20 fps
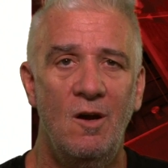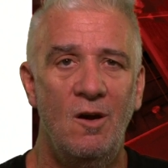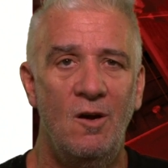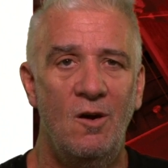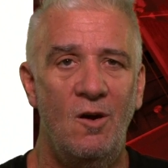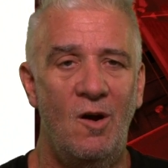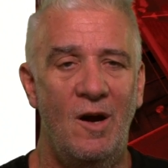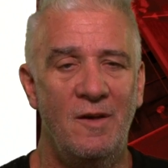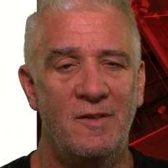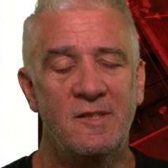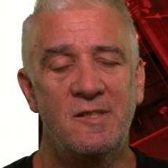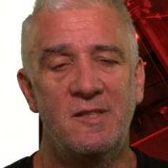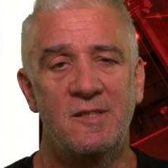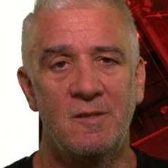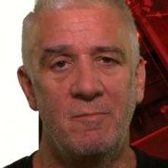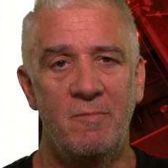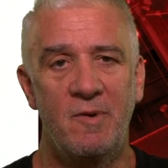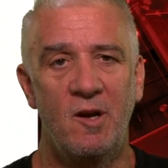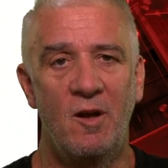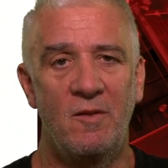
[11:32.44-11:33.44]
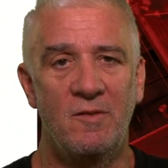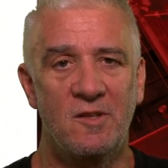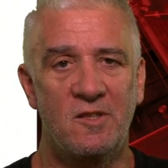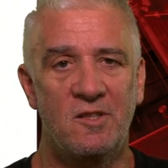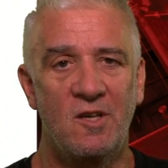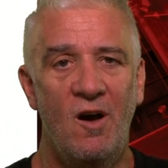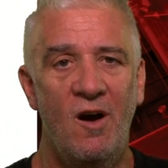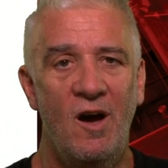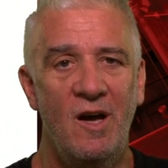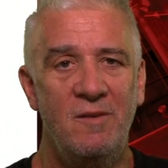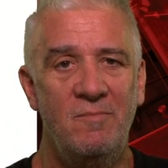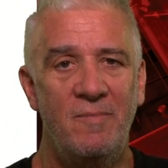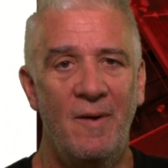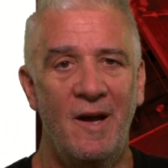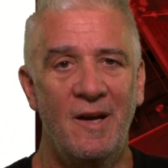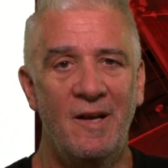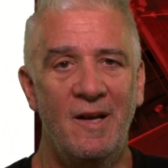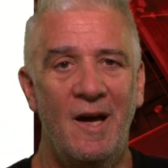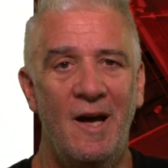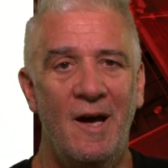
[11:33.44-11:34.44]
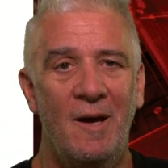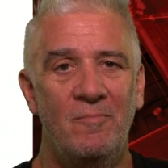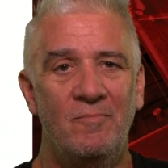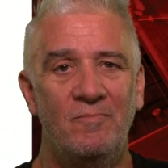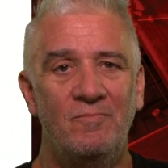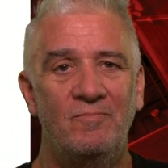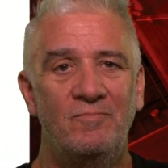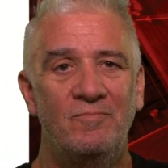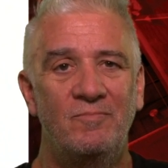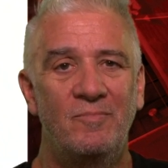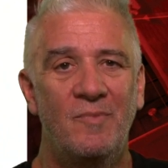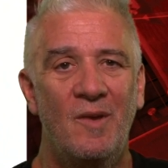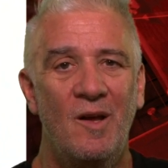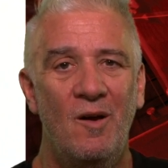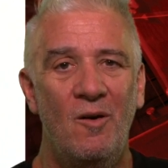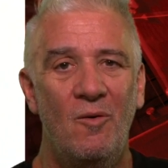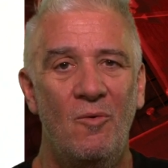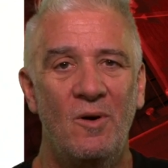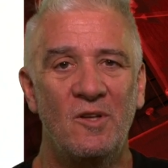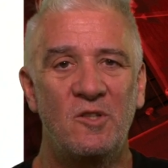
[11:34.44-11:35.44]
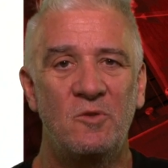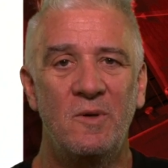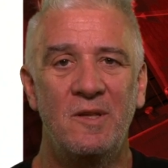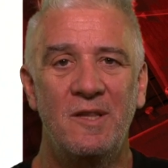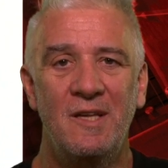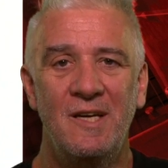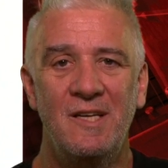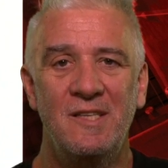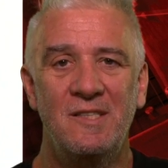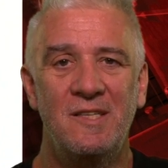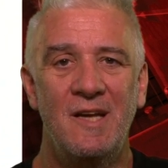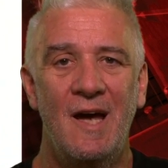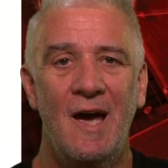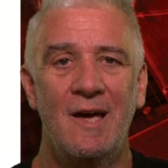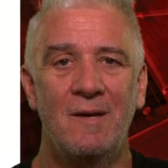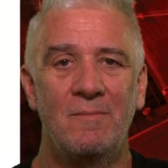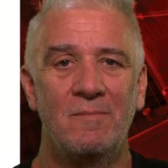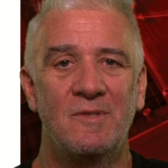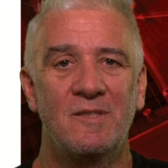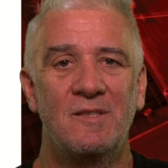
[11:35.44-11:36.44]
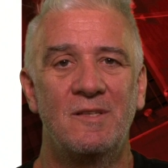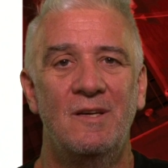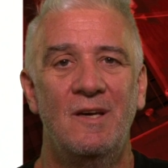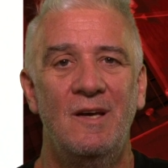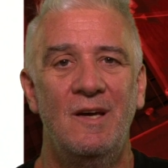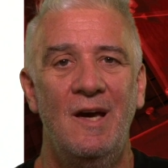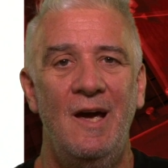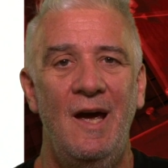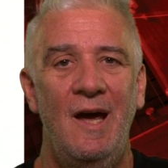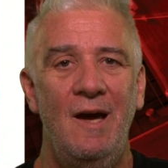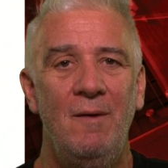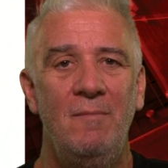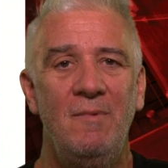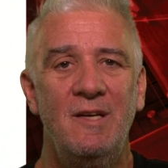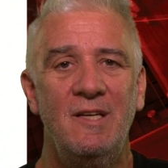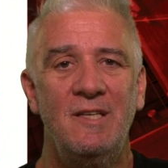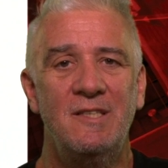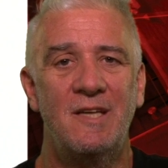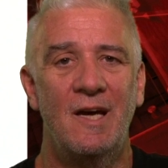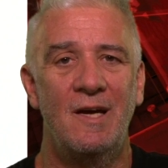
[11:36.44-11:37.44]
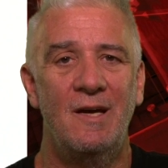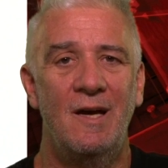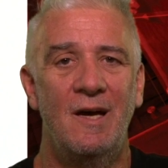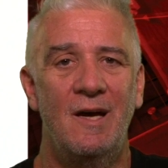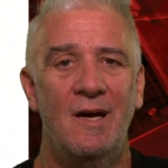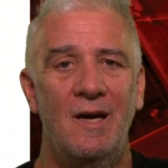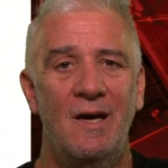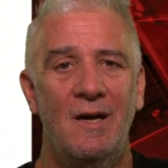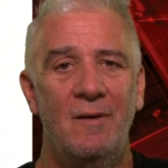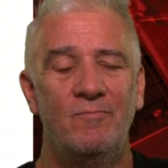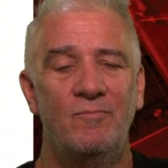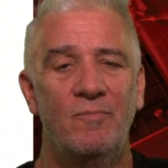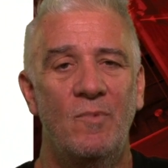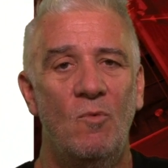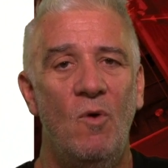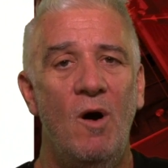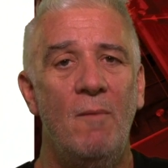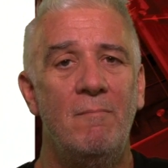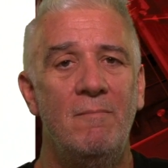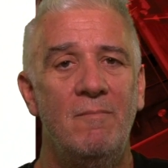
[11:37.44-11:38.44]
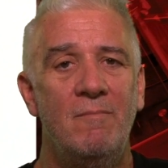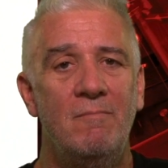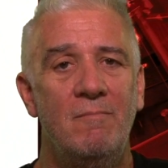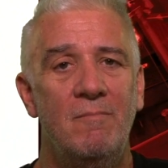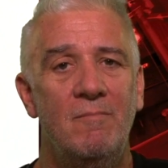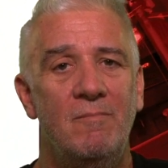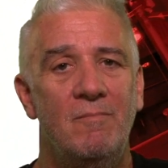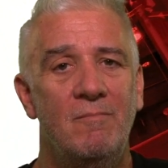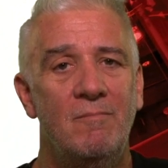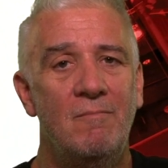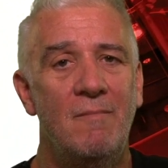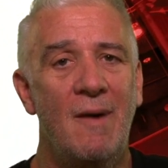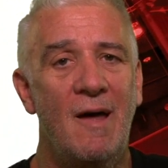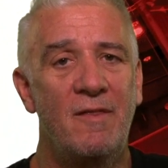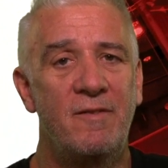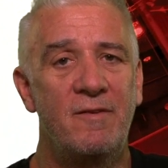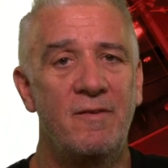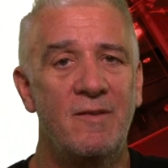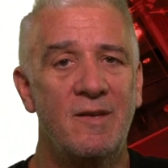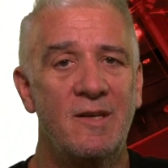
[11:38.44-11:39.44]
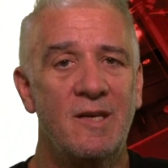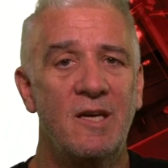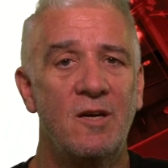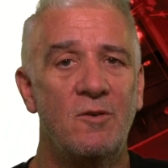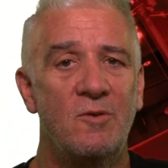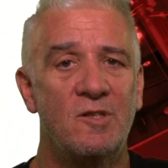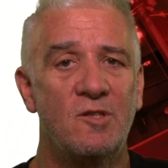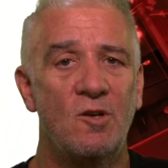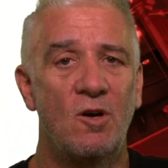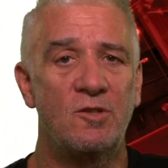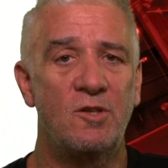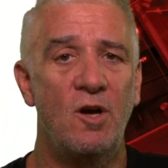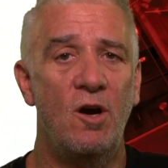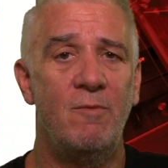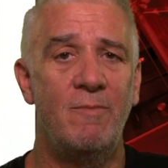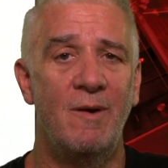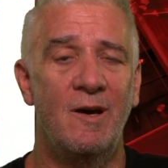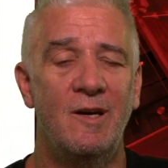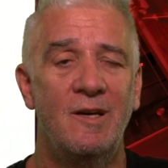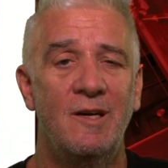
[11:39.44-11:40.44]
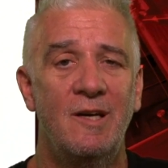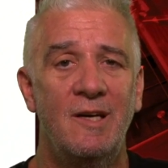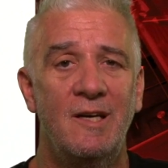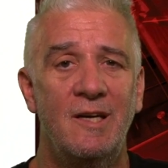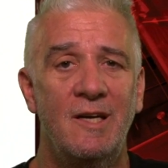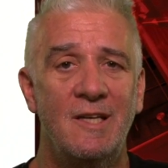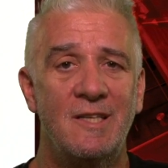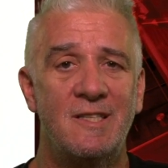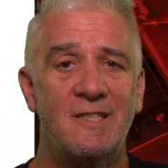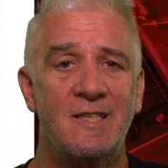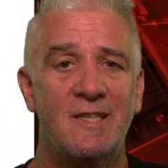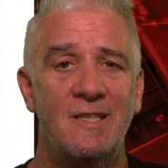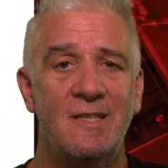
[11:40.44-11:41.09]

All right, this is a bit on the side, but what's with these names? How many, what month in the year is October? It's